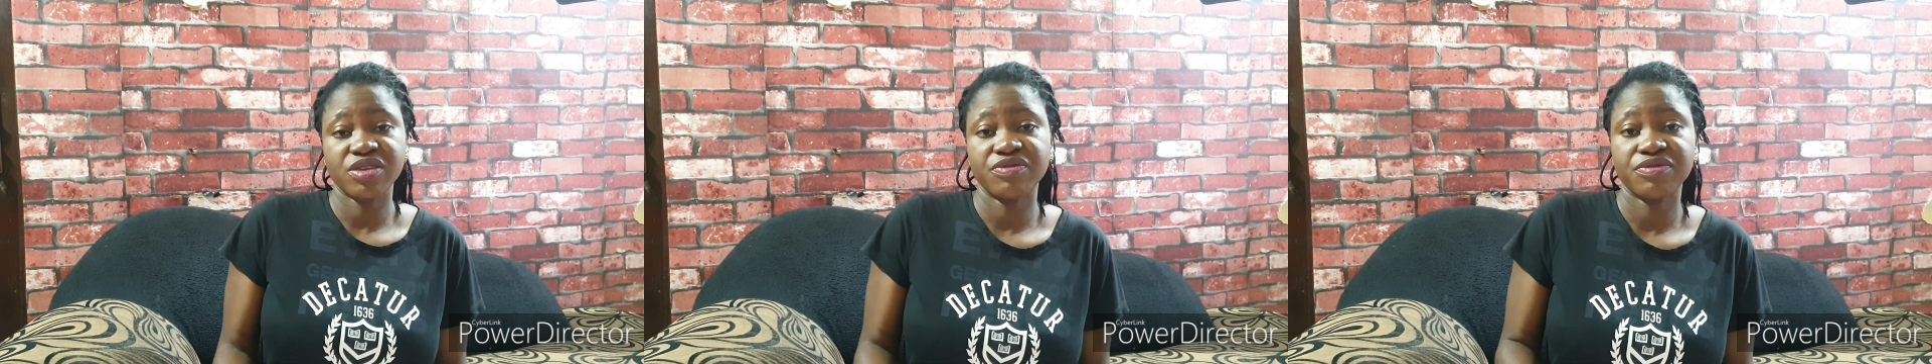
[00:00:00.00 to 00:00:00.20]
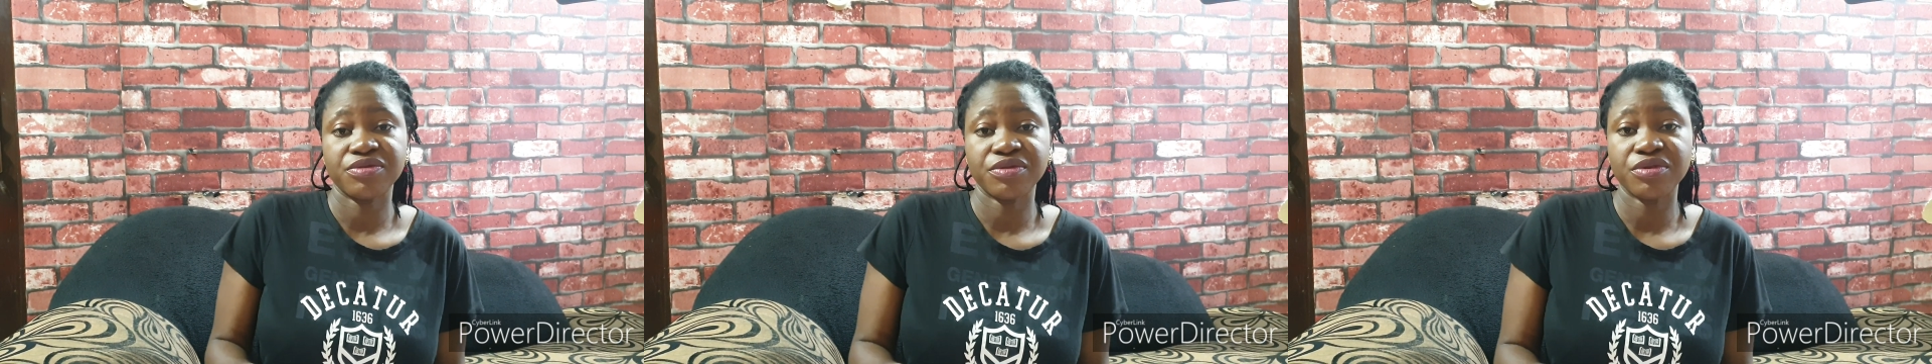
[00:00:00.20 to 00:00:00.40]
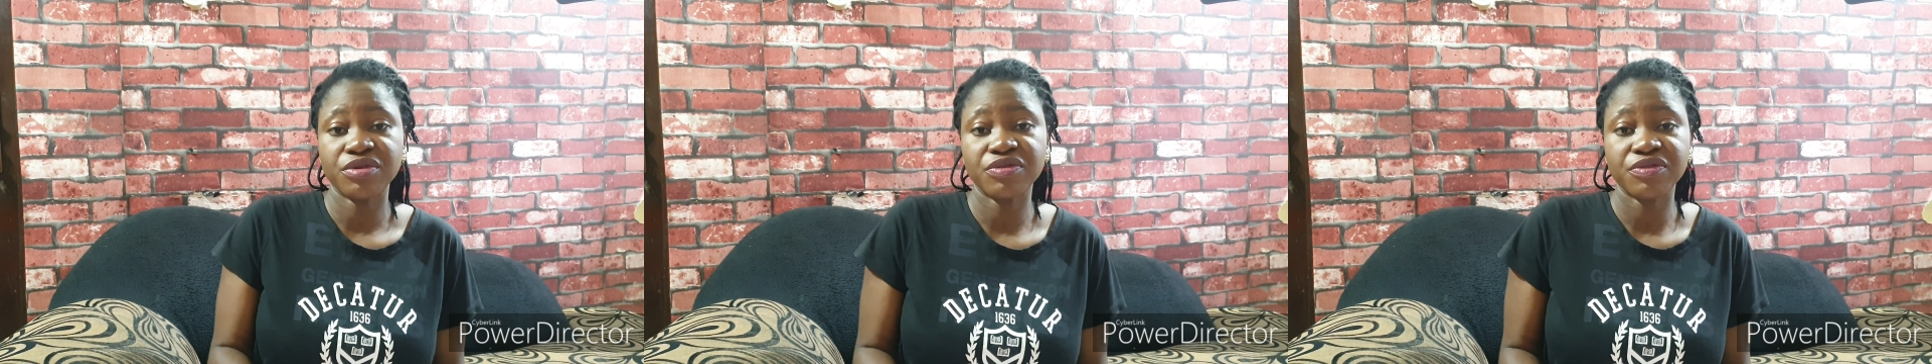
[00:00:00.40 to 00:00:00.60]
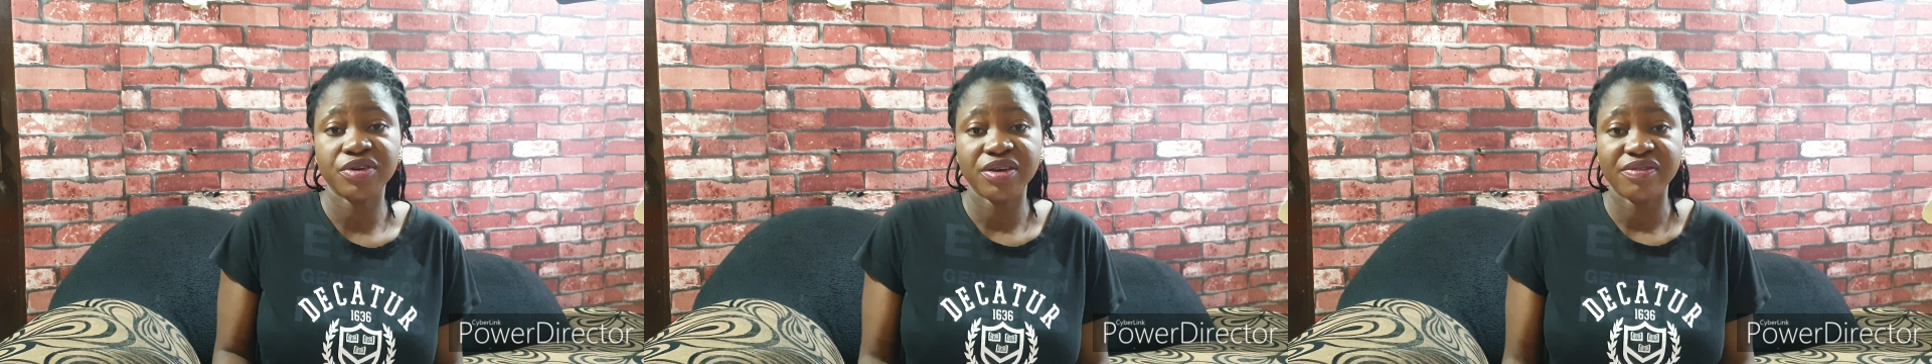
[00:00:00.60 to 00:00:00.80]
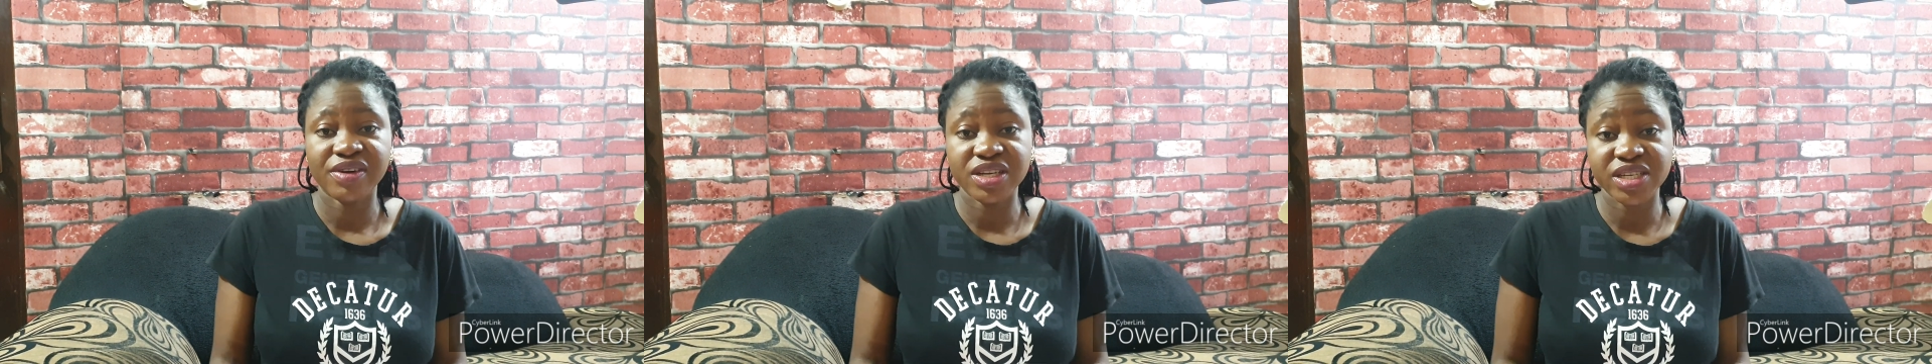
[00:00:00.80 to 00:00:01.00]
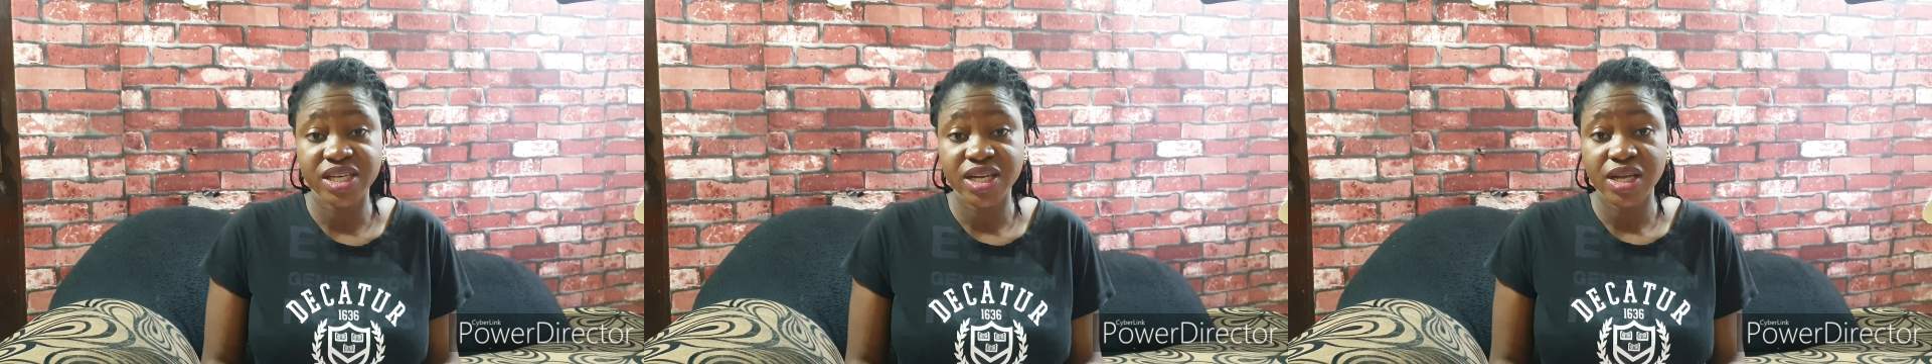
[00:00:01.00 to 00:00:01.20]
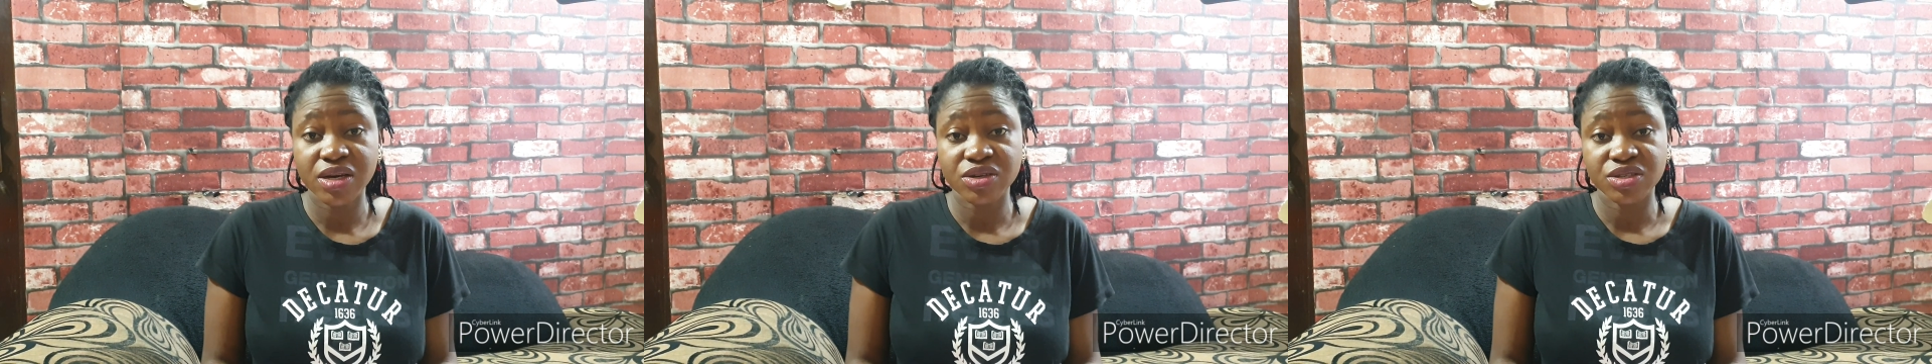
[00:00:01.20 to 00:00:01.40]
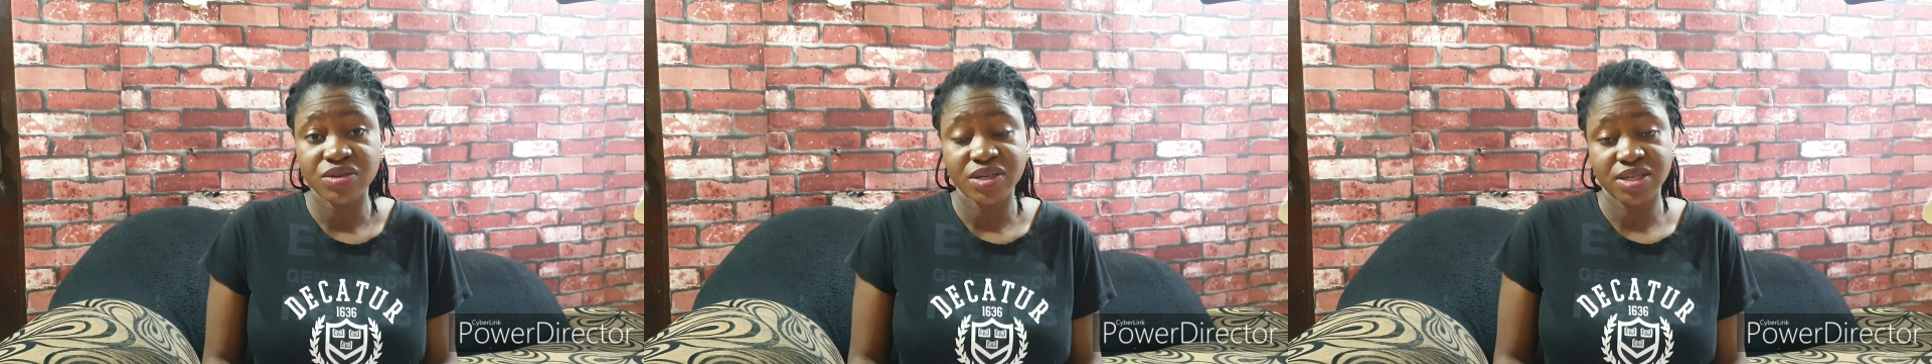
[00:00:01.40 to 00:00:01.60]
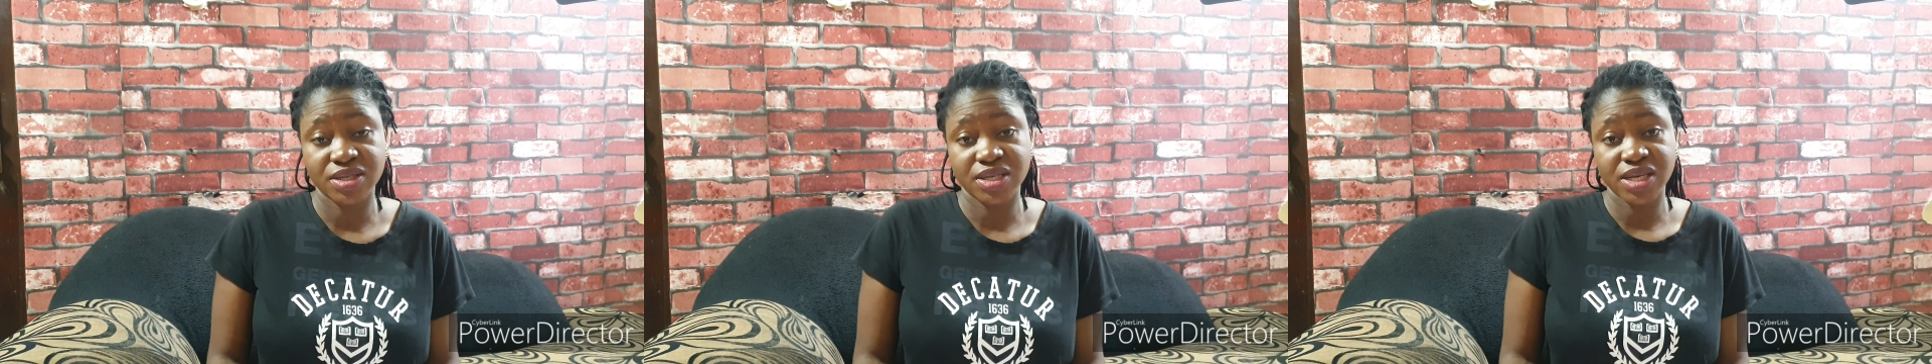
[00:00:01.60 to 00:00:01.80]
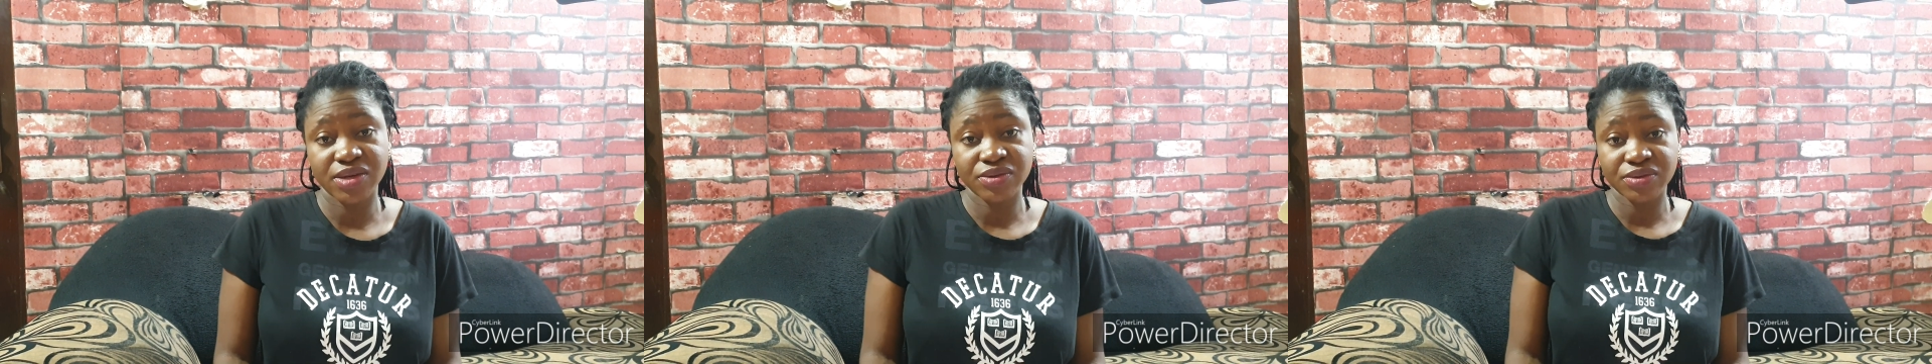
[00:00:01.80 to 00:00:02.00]
if you go for a vaginal
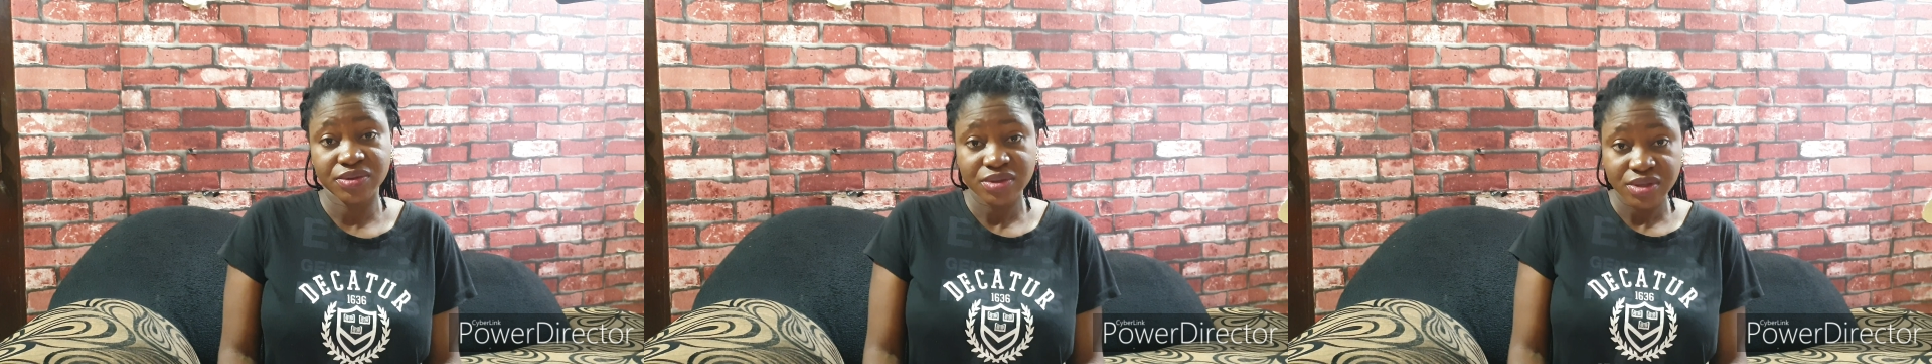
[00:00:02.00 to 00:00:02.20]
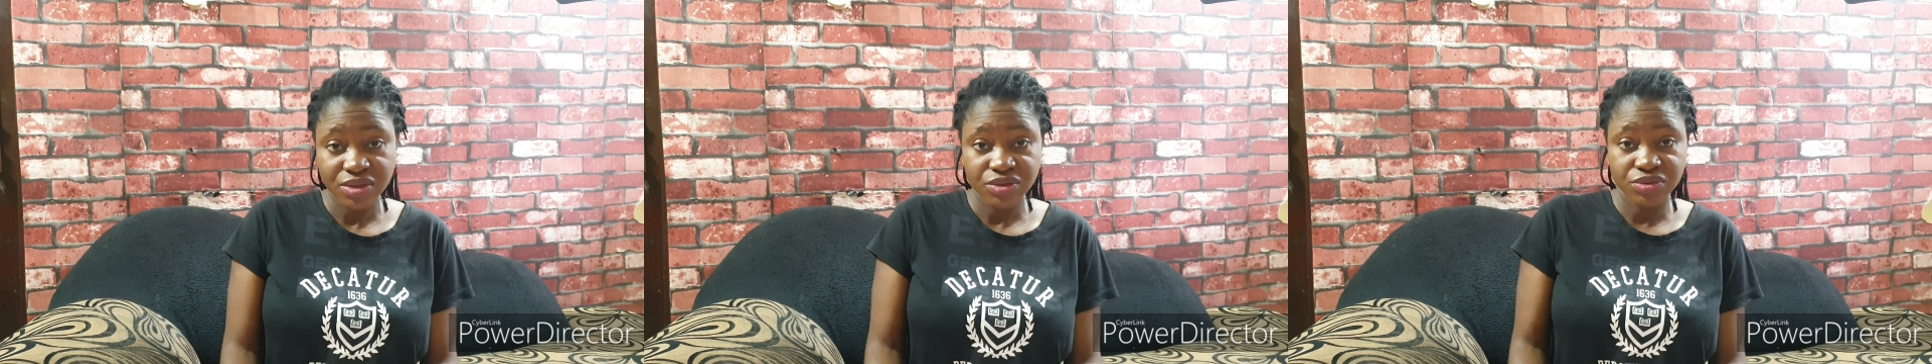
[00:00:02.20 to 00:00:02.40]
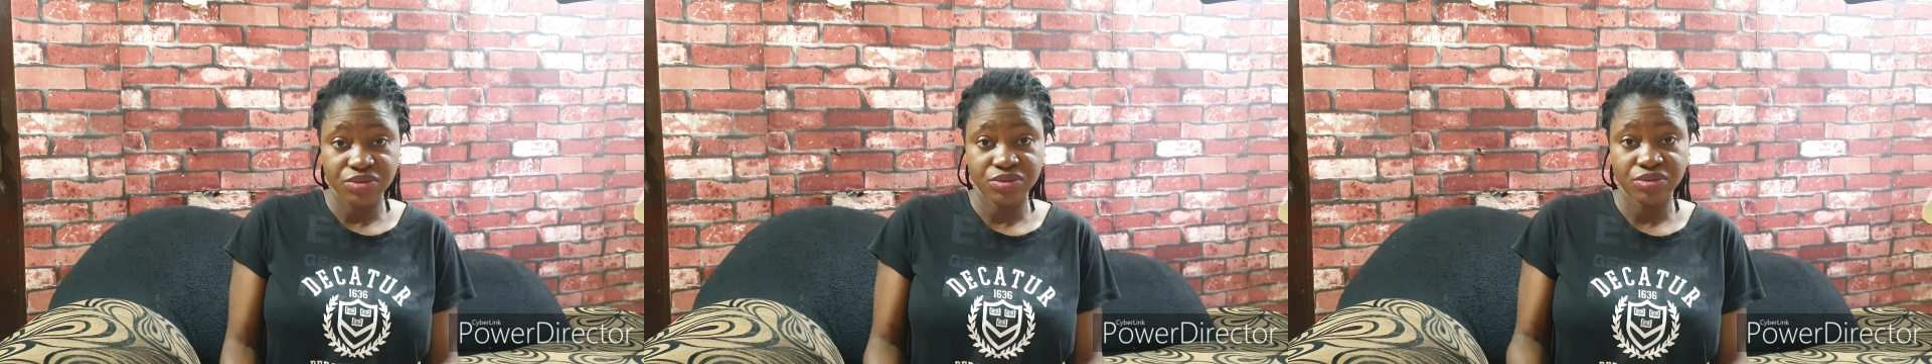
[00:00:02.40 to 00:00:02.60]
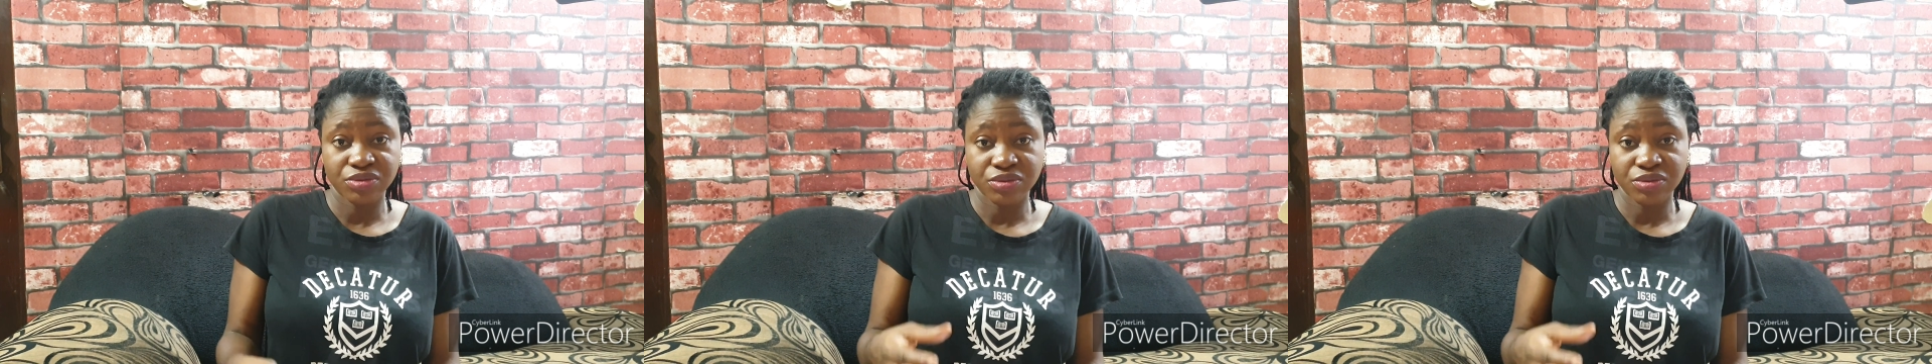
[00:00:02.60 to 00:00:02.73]
ultrasound, you